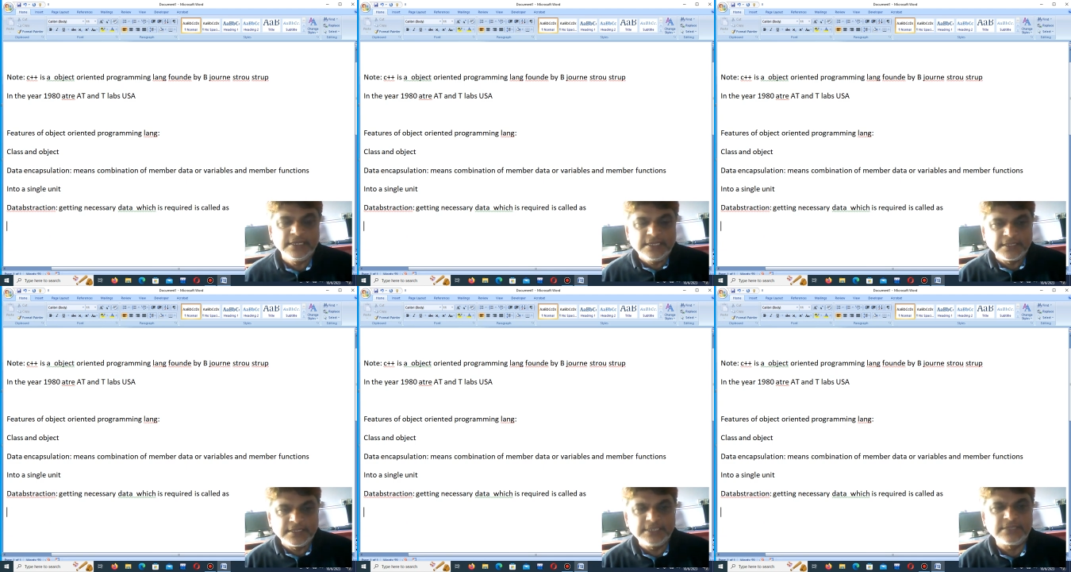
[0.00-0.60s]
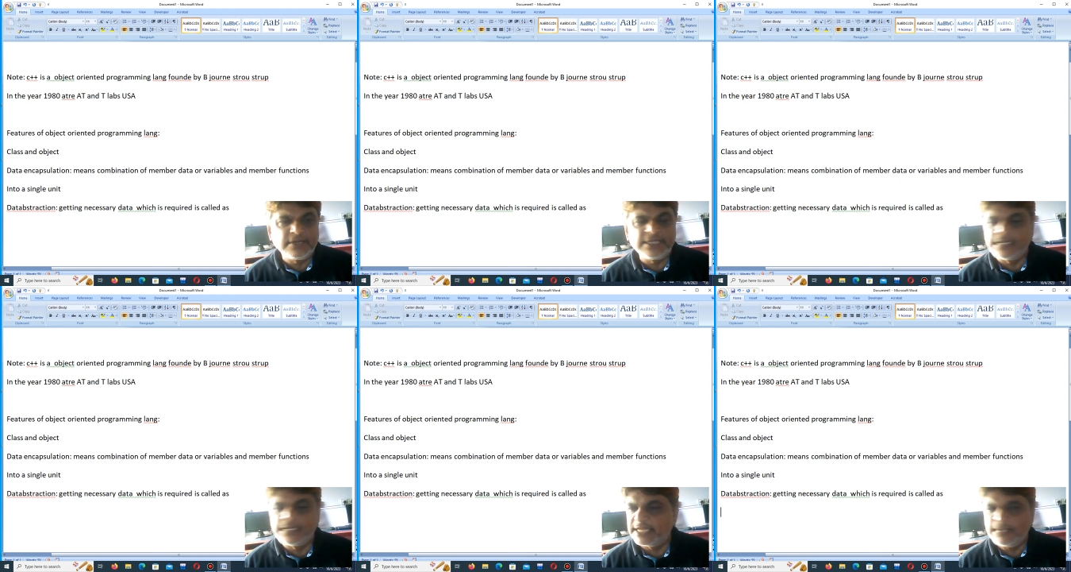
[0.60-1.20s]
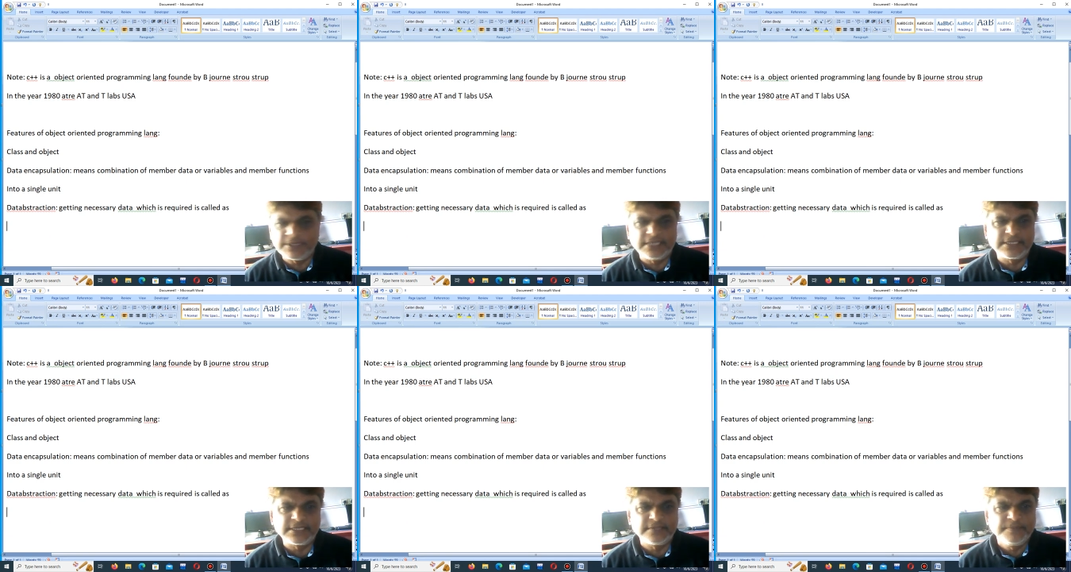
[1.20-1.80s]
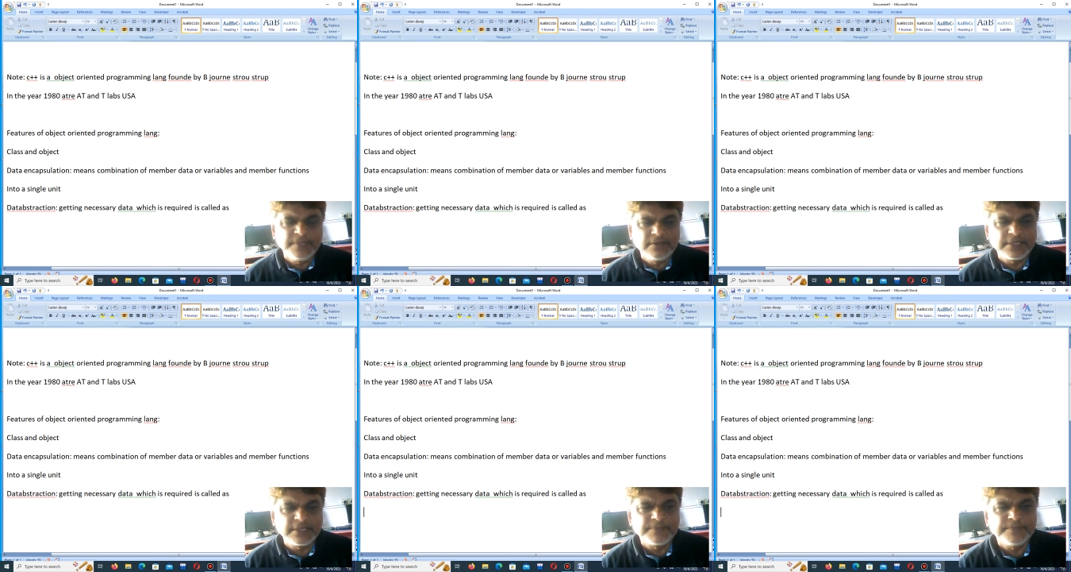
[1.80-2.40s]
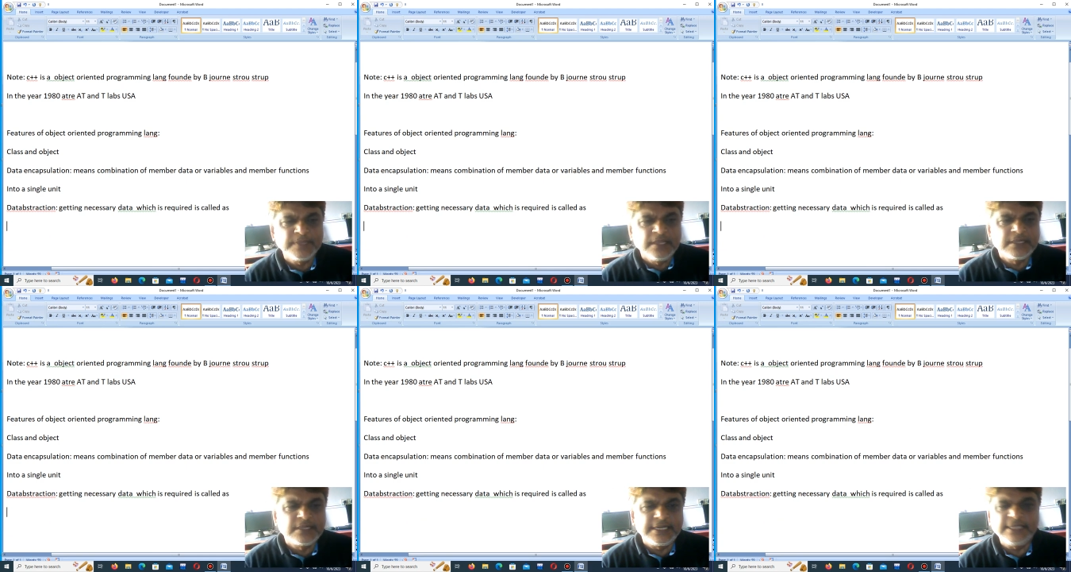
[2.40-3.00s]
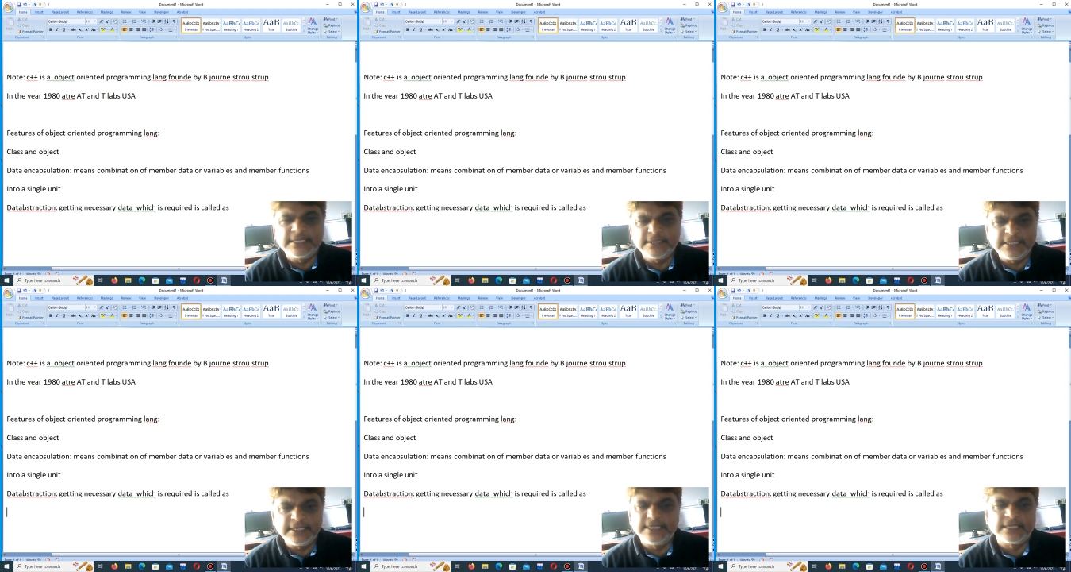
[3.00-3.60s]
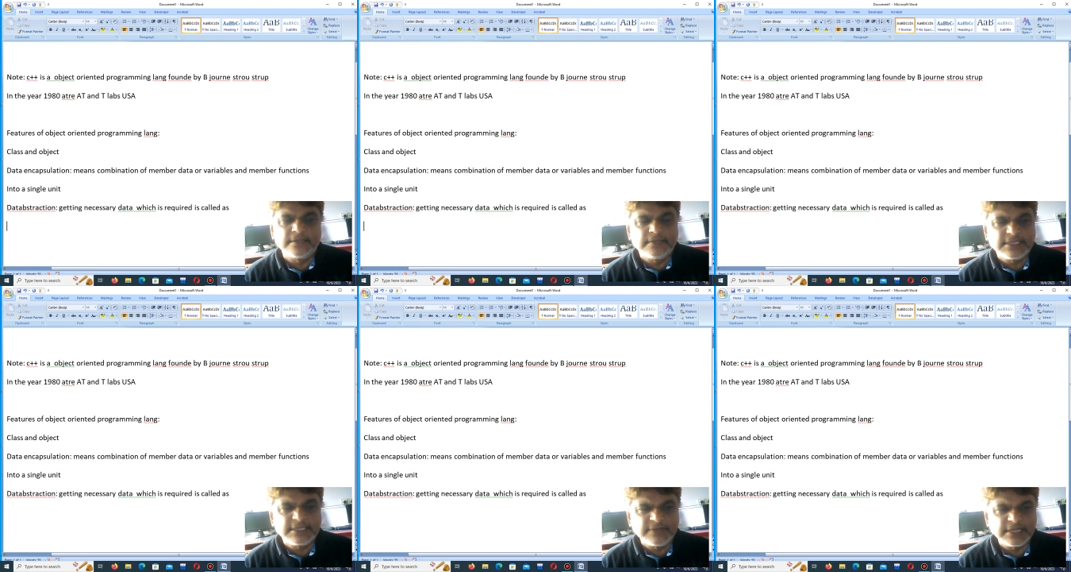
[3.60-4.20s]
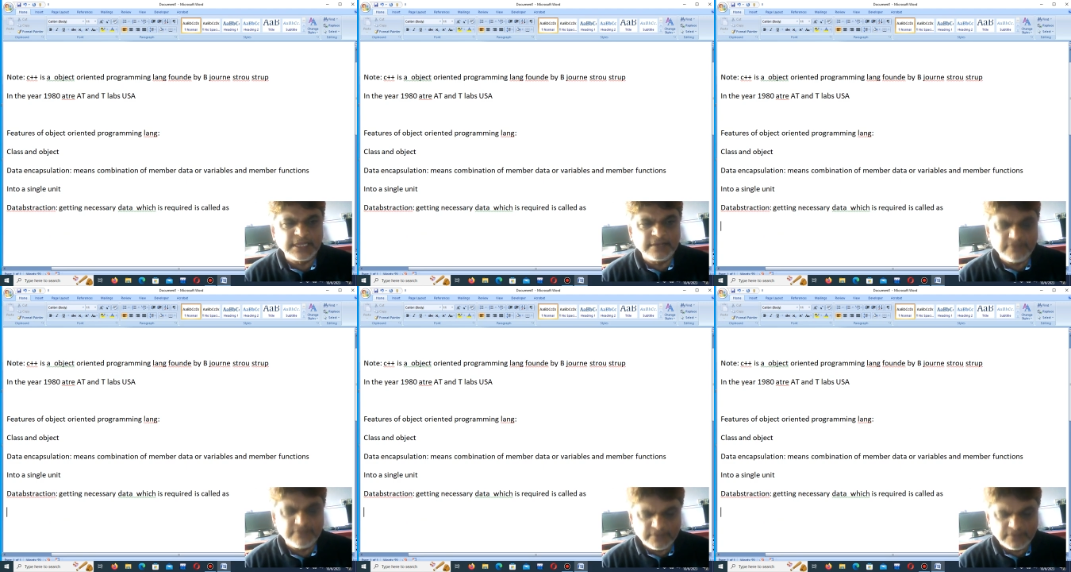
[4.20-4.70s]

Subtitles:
Okay. Getting necessary data. Next what you have, one more concept is there. Data hiding.